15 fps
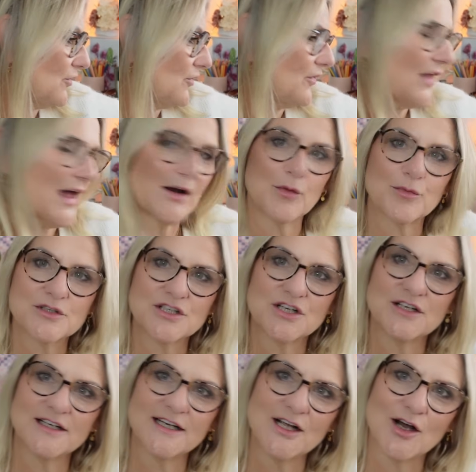that
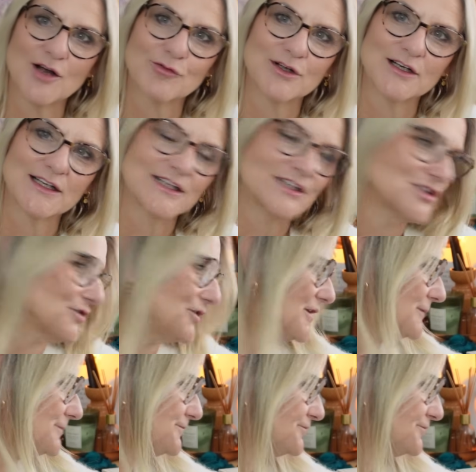opportunity. I really enjoyed it.